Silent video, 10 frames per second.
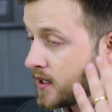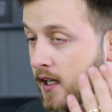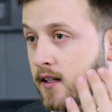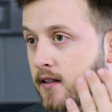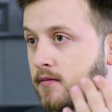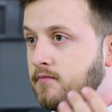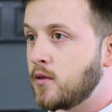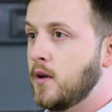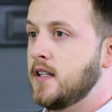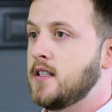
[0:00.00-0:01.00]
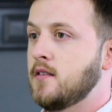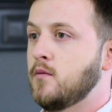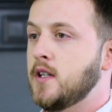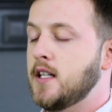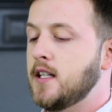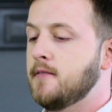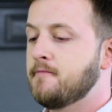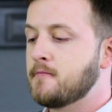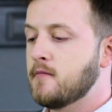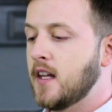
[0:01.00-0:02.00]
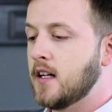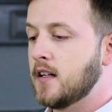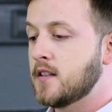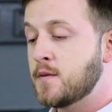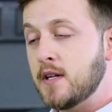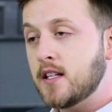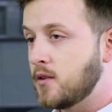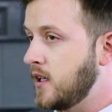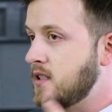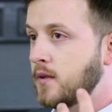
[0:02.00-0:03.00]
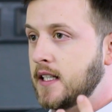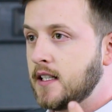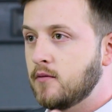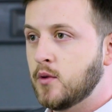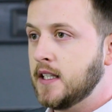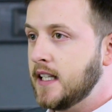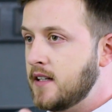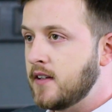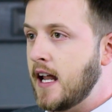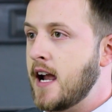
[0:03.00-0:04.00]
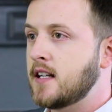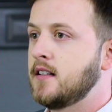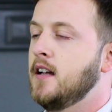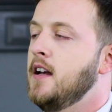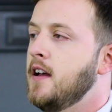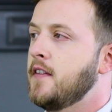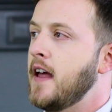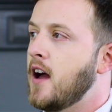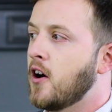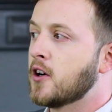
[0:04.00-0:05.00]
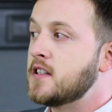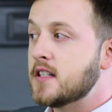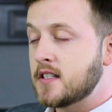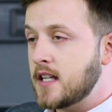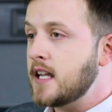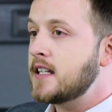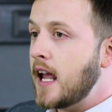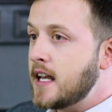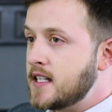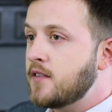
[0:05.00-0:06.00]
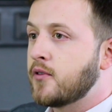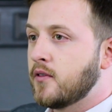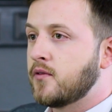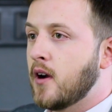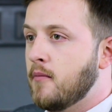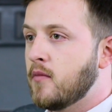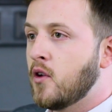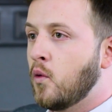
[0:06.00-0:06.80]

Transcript: think, the ways that we speak, the ways that we live and act that are distinct and different from the